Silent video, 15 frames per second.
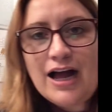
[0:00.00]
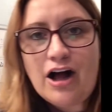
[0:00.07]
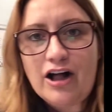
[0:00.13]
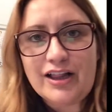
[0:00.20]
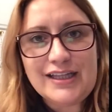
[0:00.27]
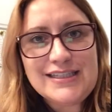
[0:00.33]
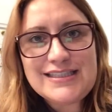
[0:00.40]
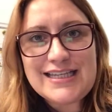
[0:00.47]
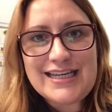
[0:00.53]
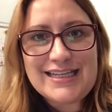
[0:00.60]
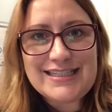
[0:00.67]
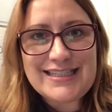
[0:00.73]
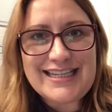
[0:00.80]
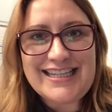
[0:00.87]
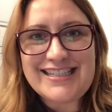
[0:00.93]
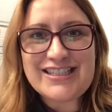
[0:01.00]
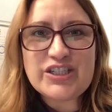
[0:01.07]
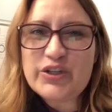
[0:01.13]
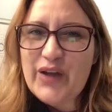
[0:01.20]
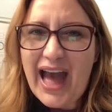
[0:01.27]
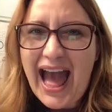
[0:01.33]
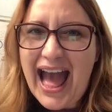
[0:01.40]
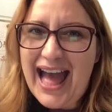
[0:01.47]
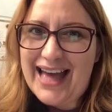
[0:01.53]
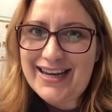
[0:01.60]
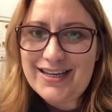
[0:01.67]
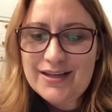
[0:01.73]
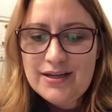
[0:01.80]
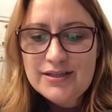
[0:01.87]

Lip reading: all it says is to add.